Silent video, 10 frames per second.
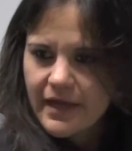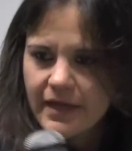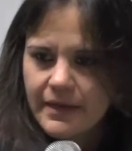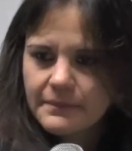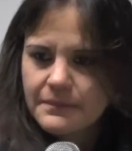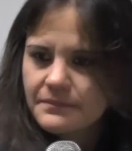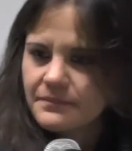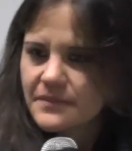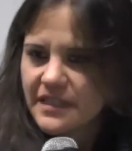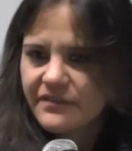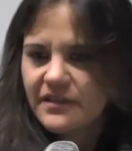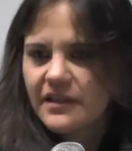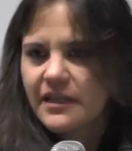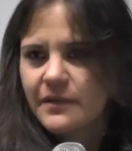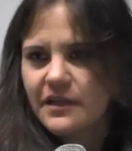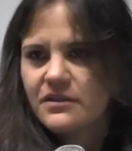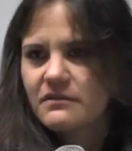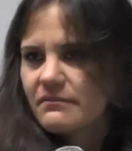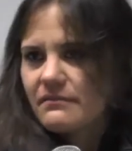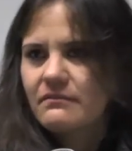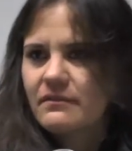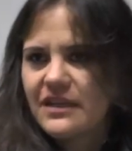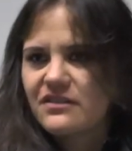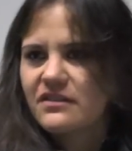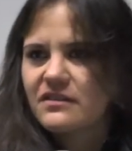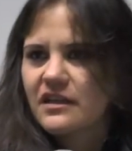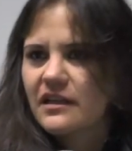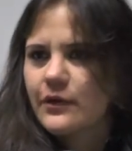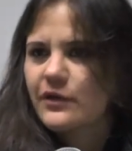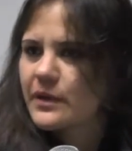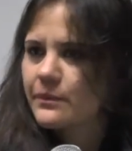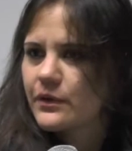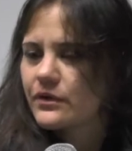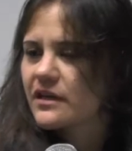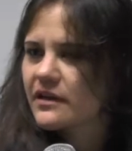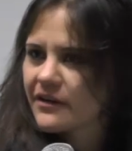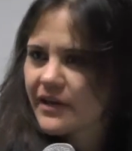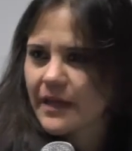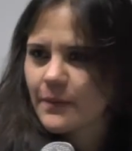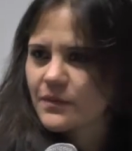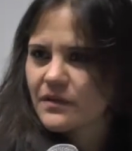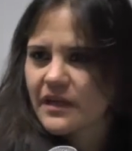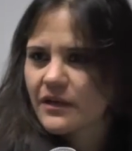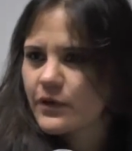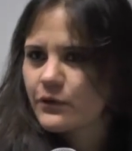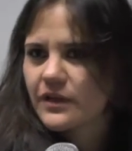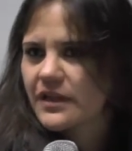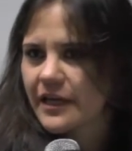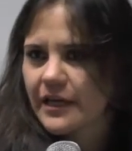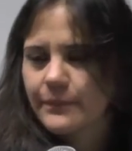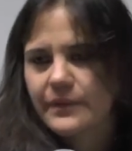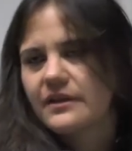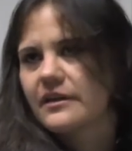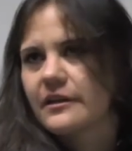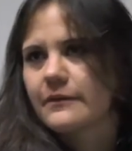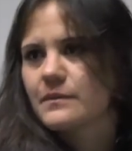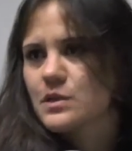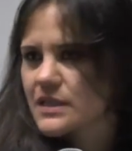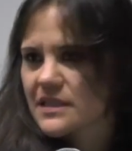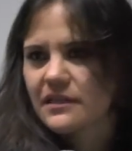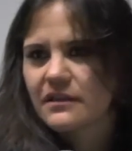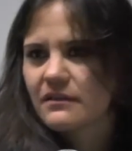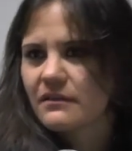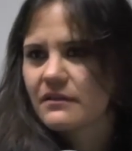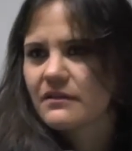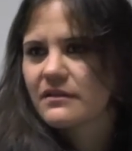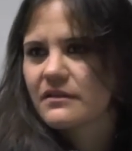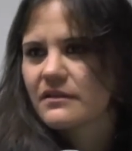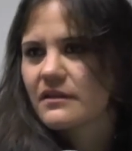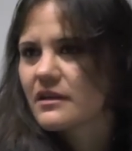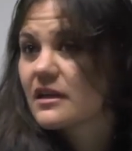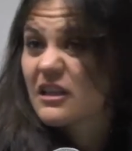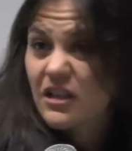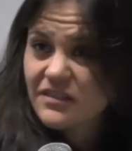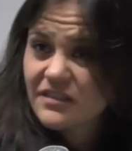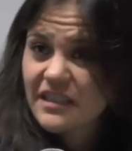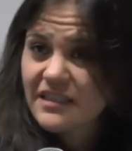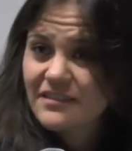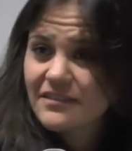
Um, definitely. I mean, I as you can see, like we've been building on our games. Like we've won the cup in um, Switzerland, lost against